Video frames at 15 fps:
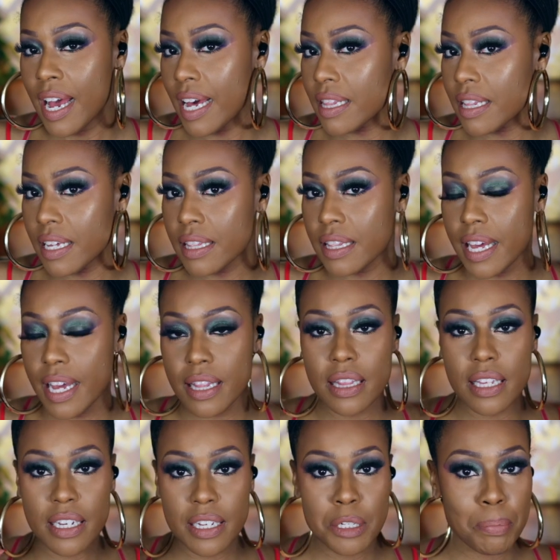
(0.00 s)
I think that
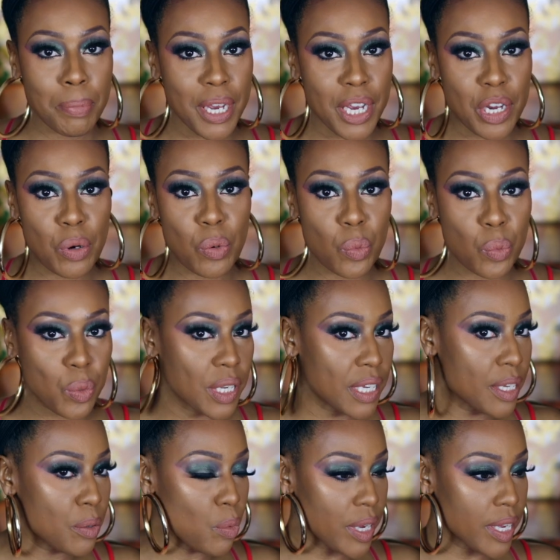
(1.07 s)
these pair
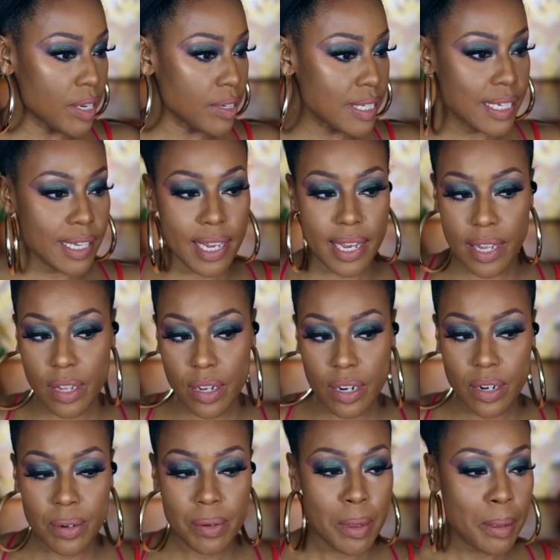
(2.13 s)
really well
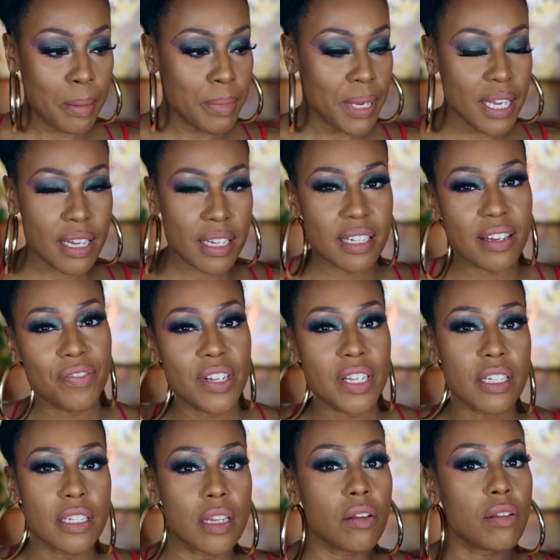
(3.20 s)
together because I feel
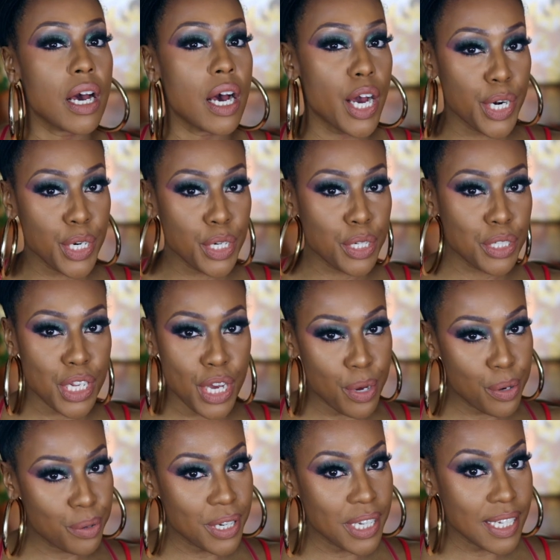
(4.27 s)
as though the
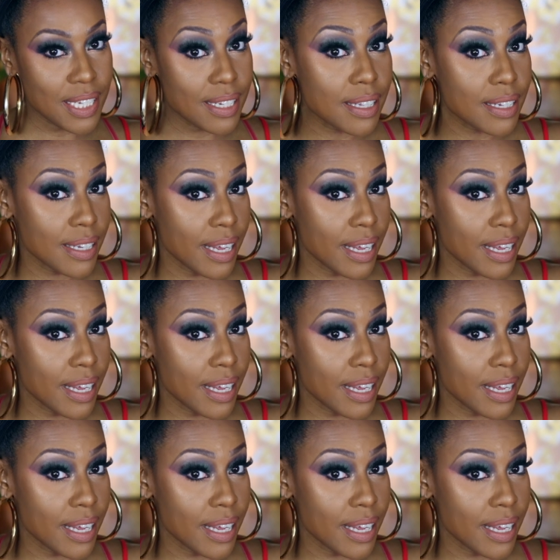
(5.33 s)
undertone is the